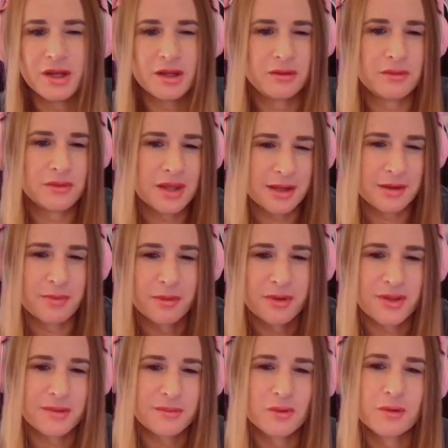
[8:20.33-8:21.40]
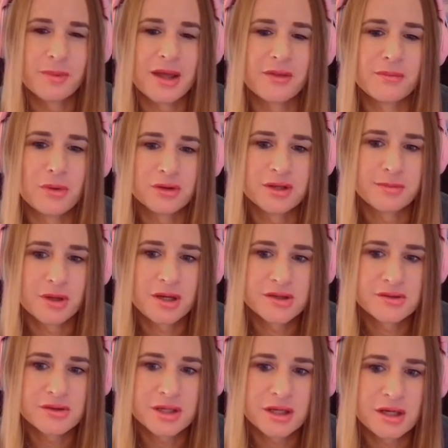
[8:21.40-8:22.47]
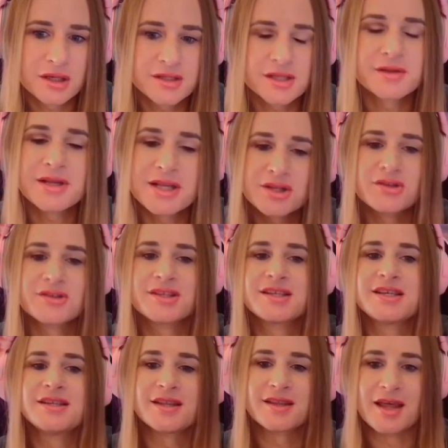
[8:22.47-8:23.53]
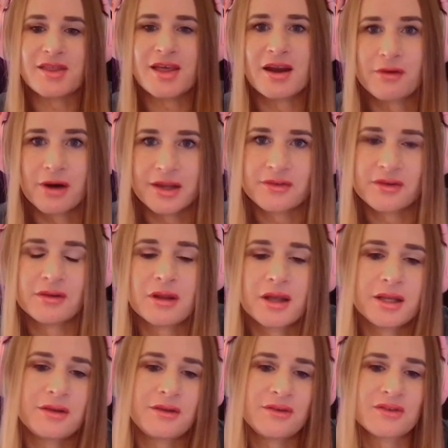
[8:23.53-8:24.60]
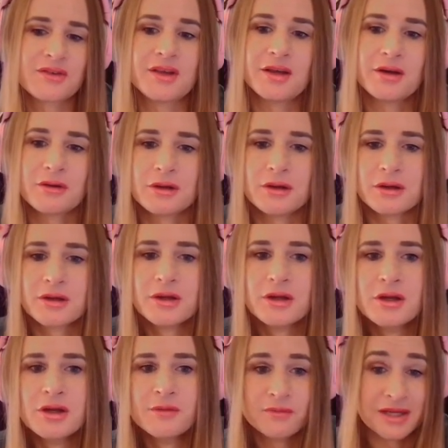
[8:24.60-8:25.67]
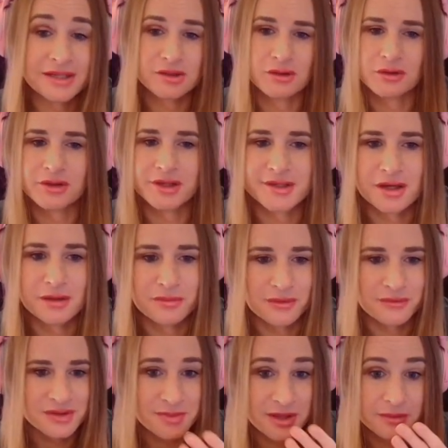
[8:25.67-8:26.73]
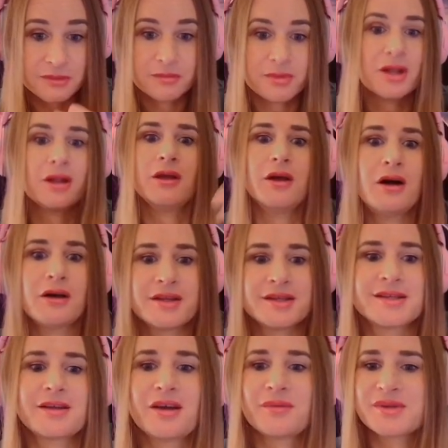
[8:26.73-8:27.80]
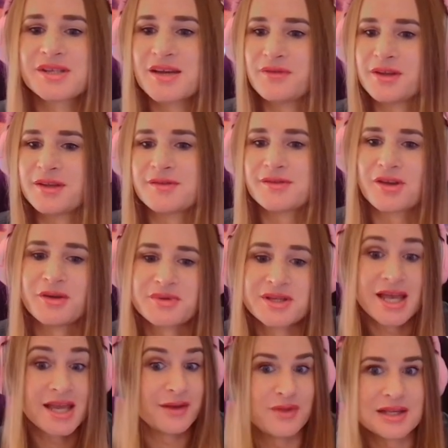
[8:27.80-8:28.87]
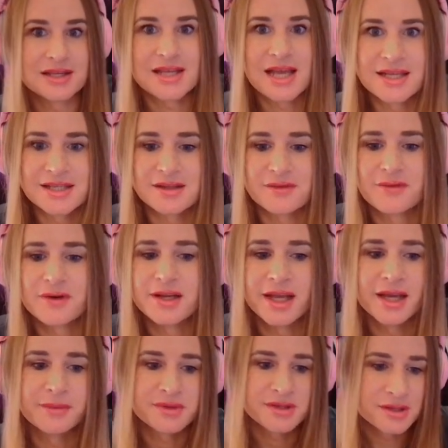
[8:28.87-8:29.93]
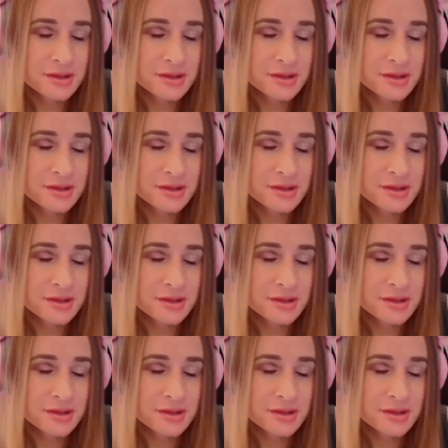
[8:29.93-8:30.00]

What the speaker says: they could probably think more about the multipliers on the cards. It's good to see that they're there, right? So you can see, oh look, that's not a good example of a spin. But look, there's a times 7, there's a times 10 if this lands in the free games,